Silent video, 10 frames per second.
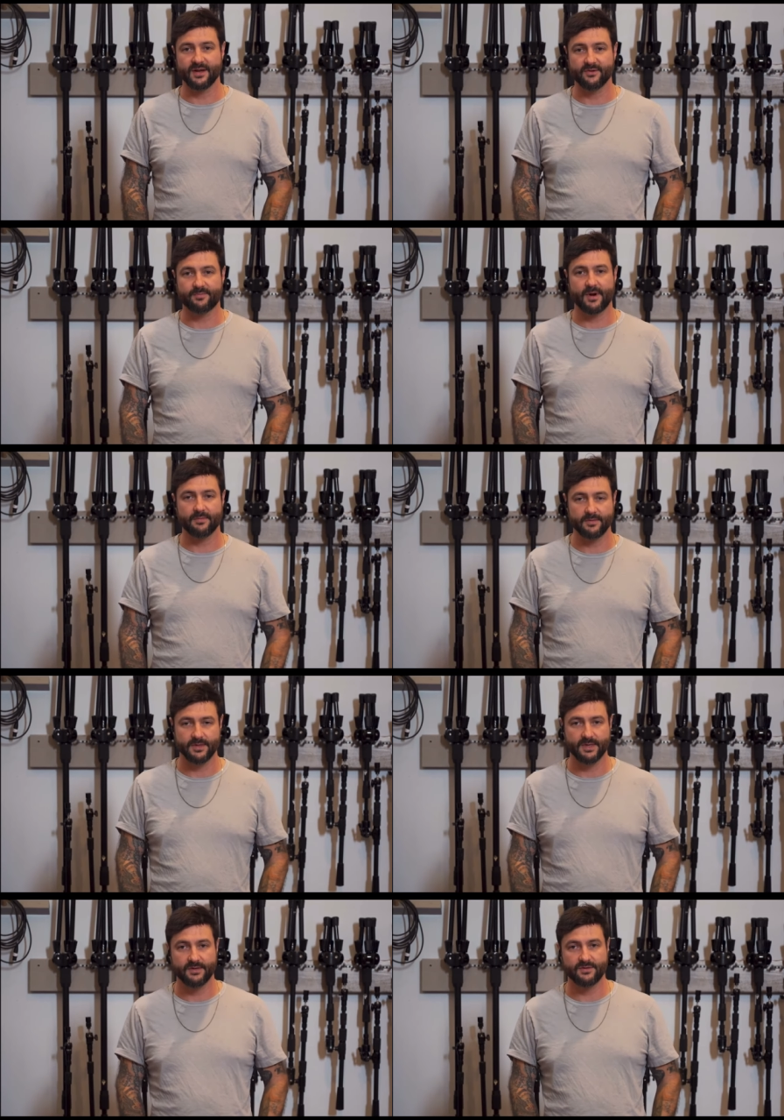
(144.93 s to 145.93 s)
I was
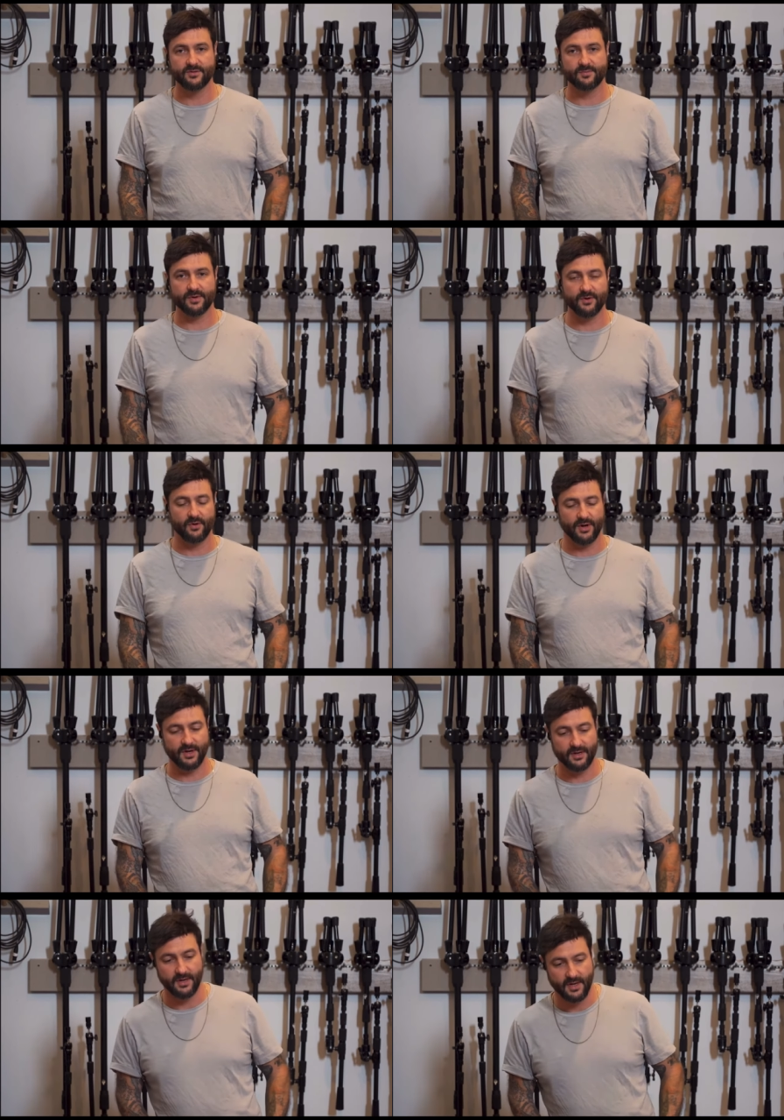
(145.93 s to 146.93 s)
probably super
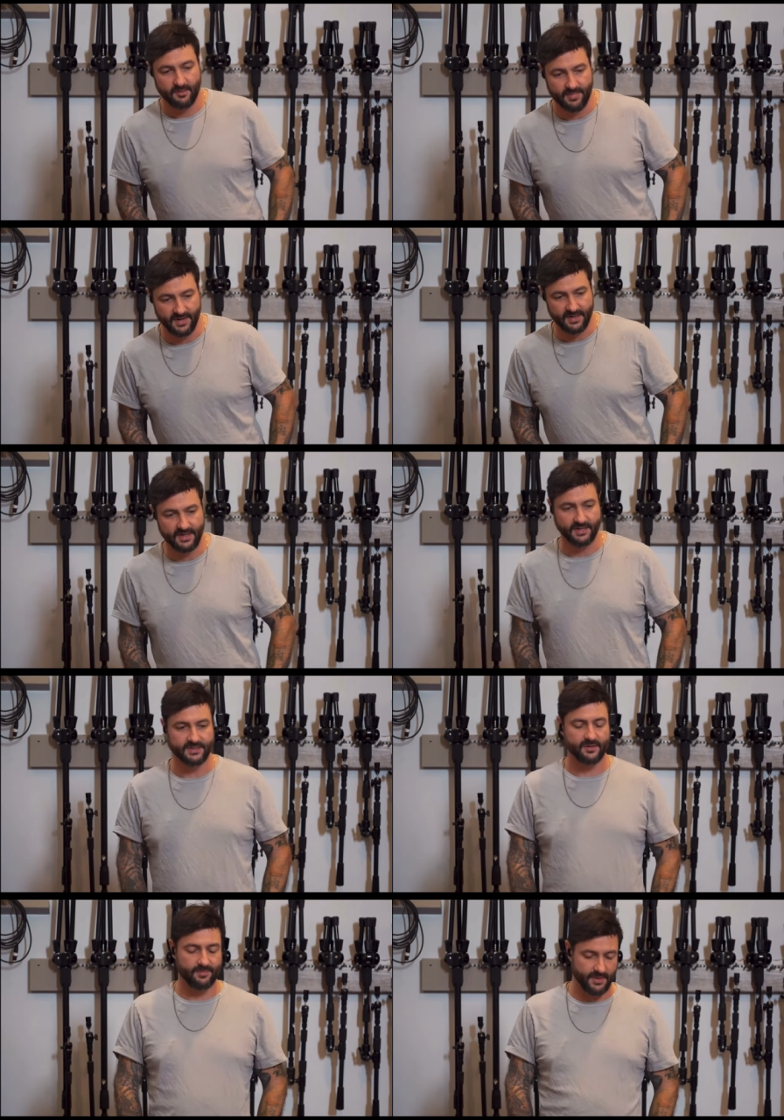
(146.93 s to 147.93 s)
annoying, but he
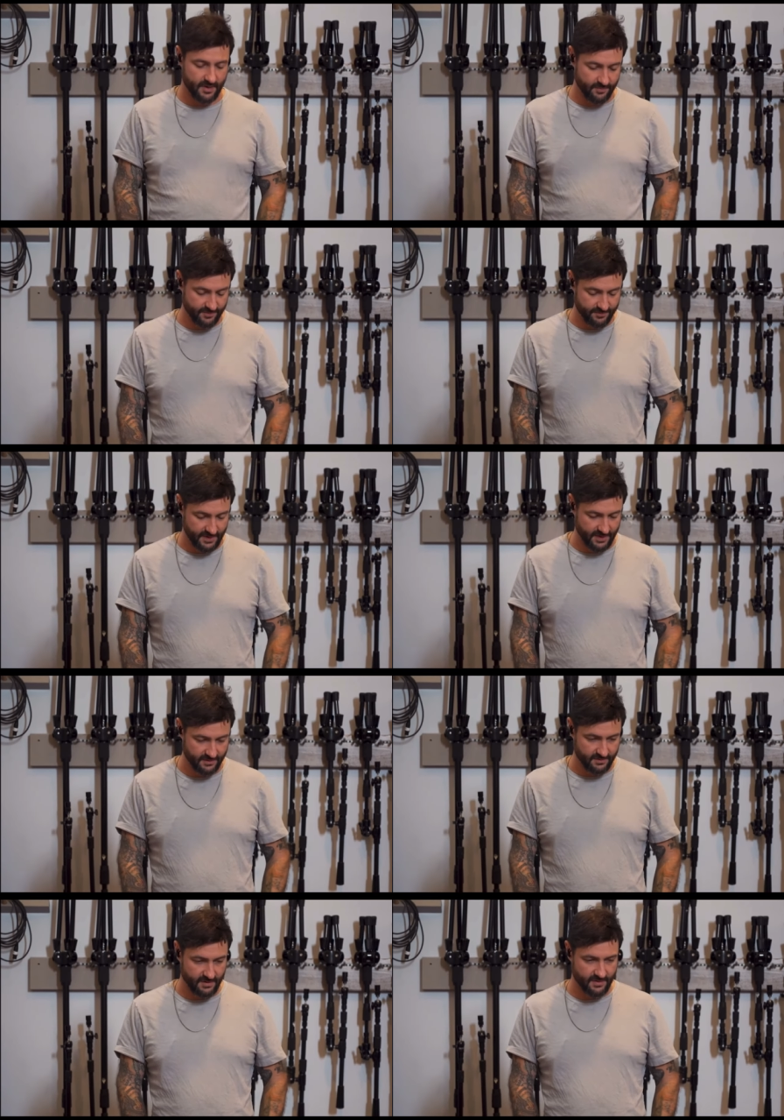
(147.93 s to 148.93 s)
still put up with me.
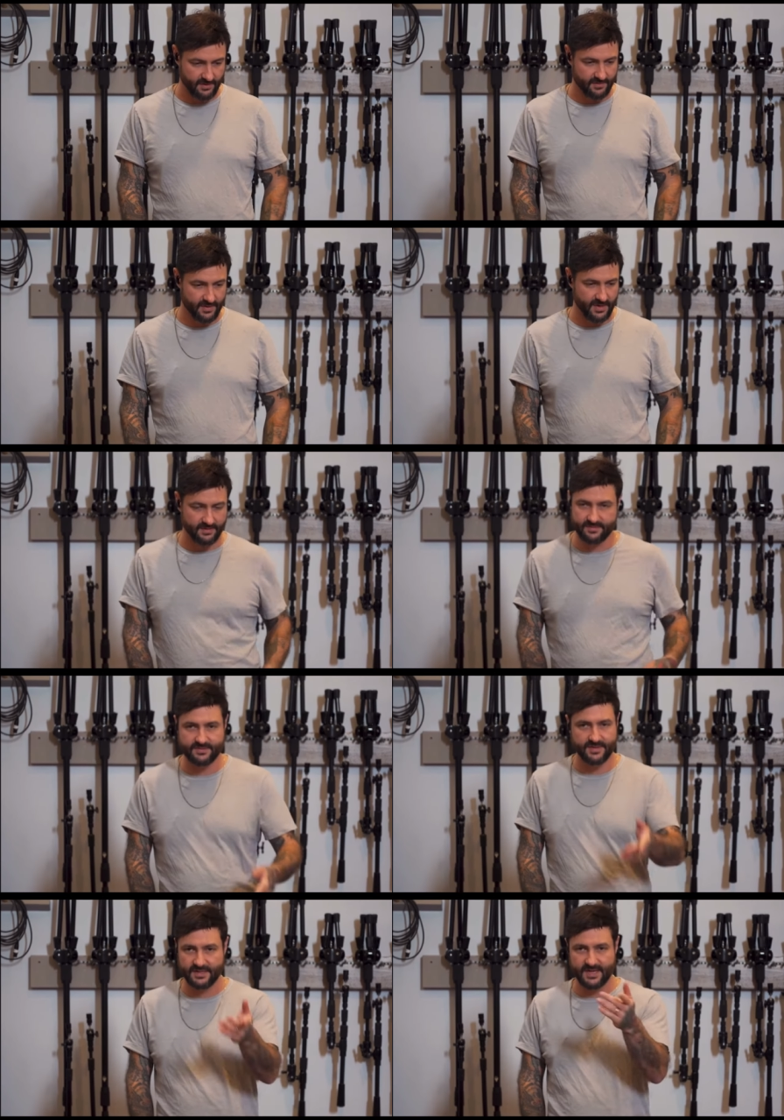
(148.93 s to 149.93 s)
And you know, and
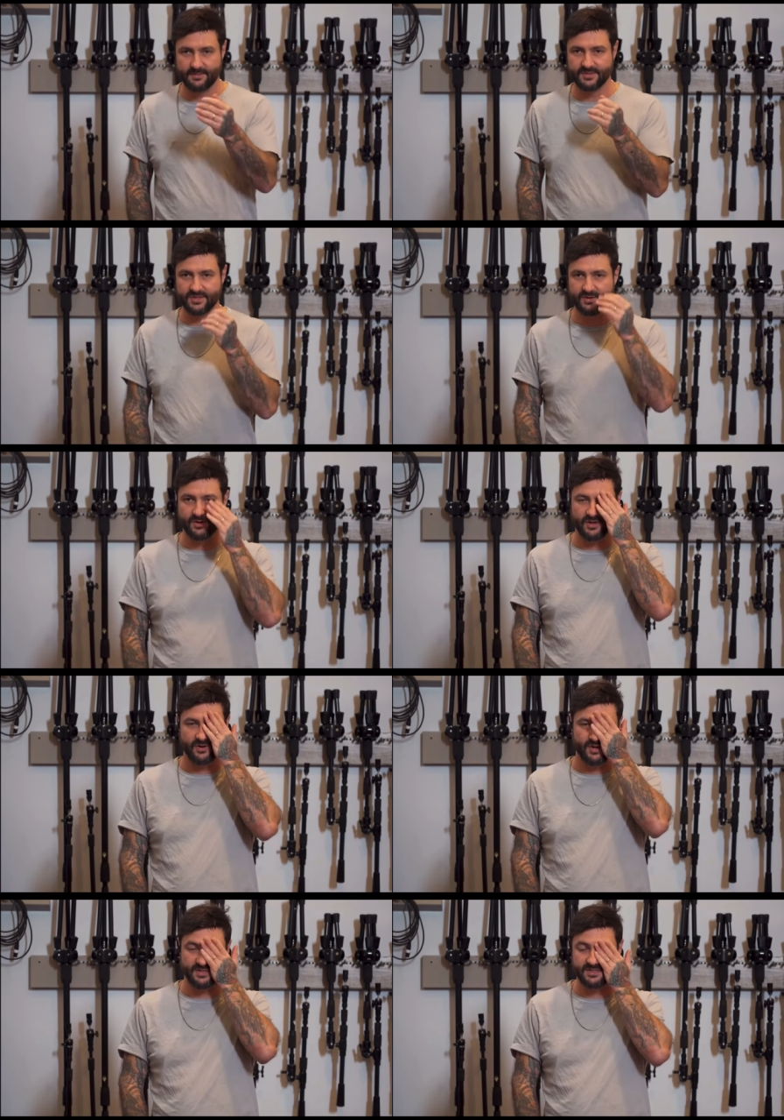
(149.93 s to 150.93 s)
same as you, you
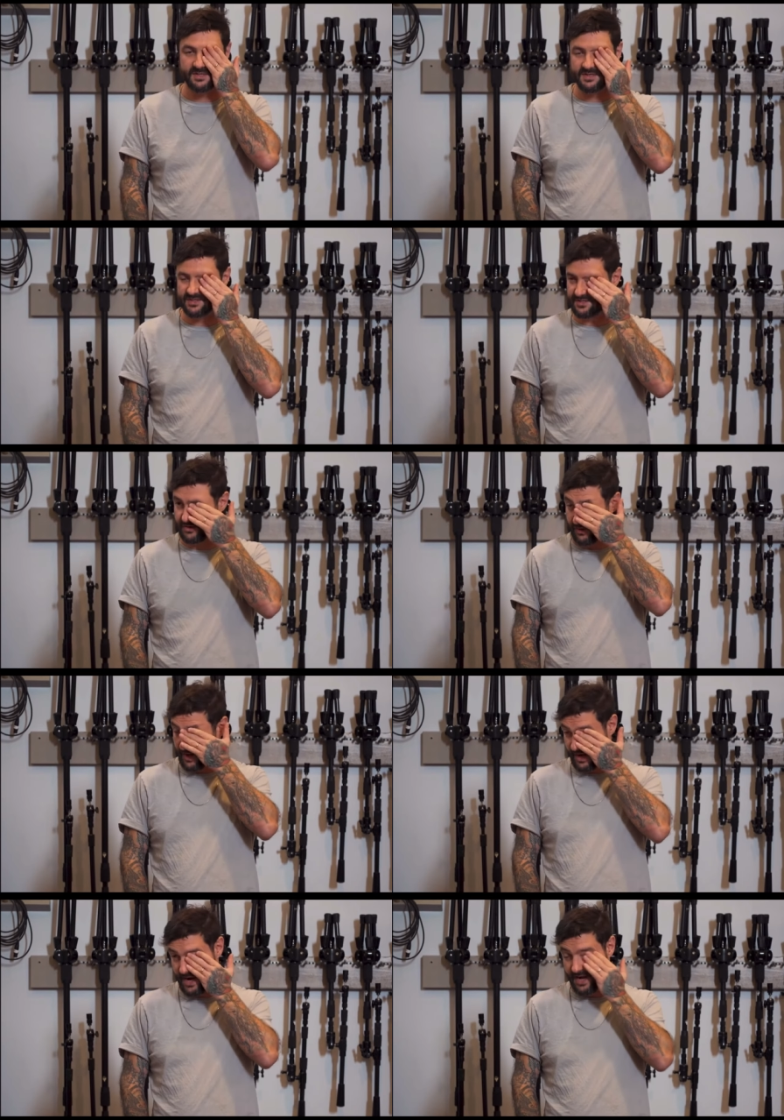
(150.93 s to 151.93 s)
know, he's he's just a
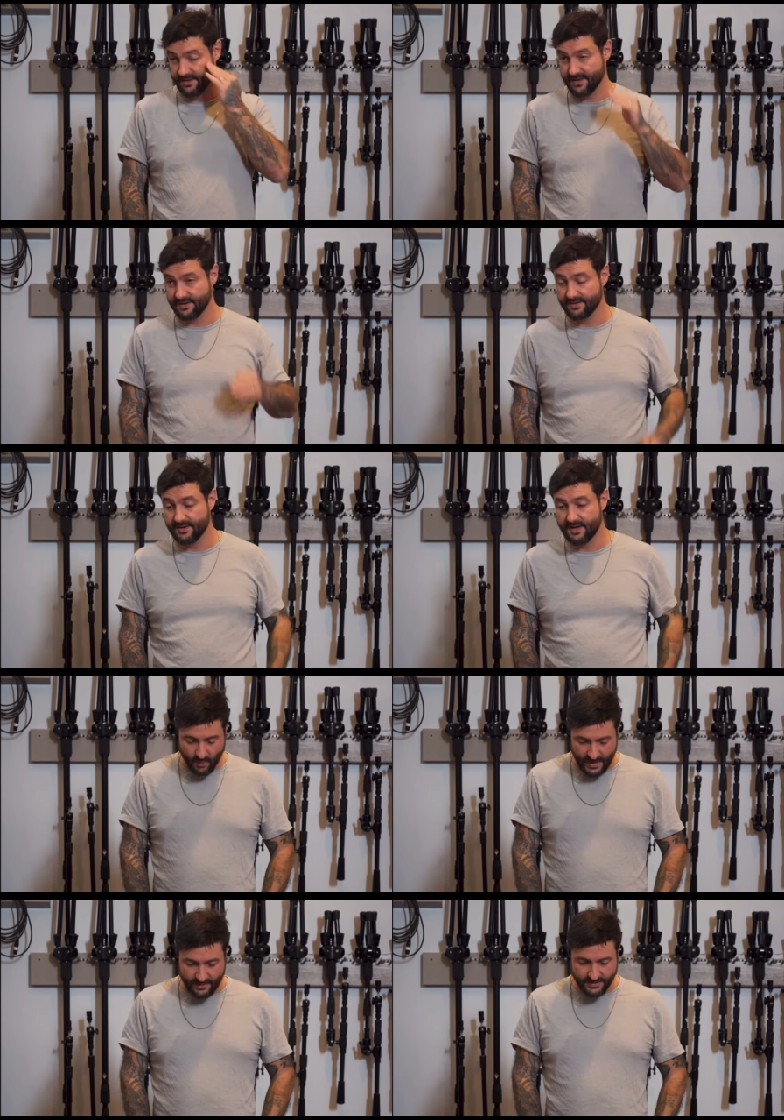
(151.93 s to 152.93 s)
great guy. And then
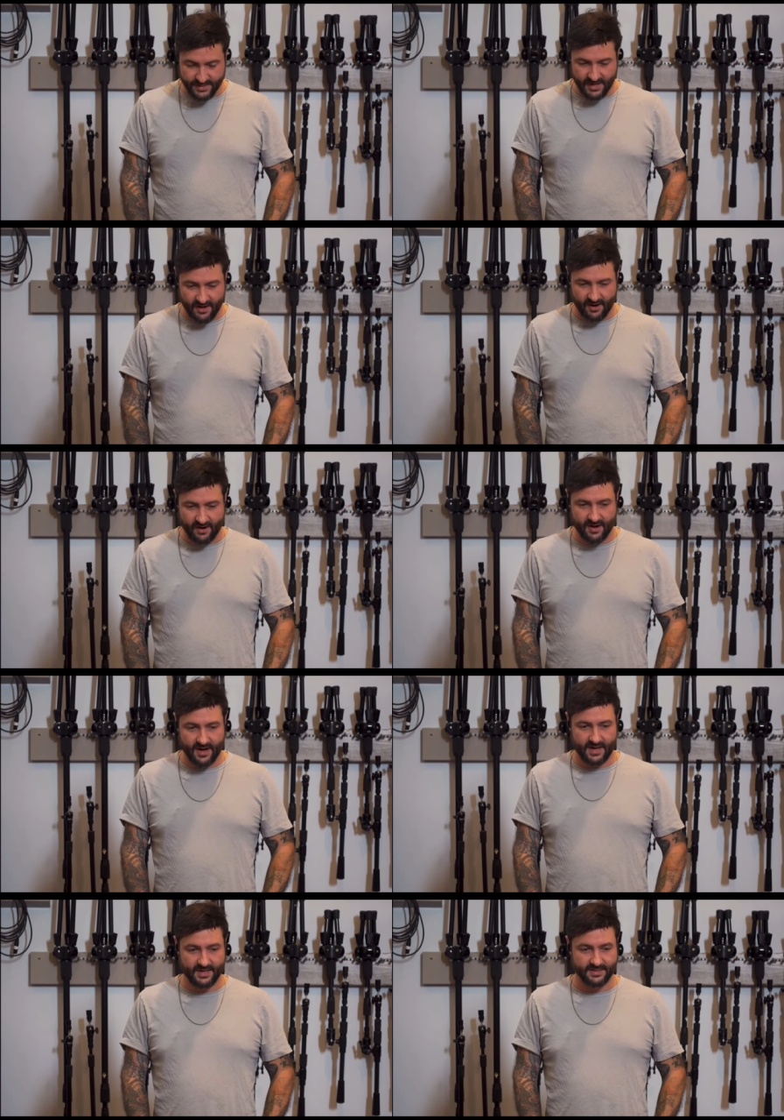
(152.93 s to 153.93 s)
when I was there,
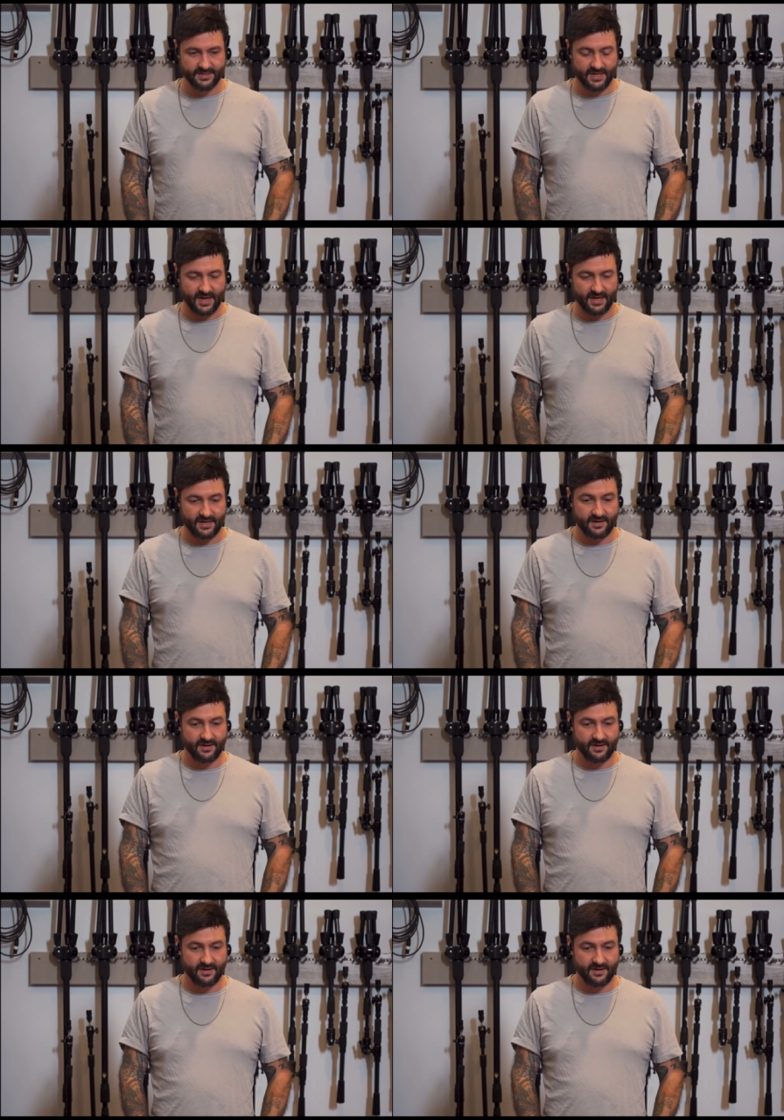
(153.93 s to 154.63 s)
his like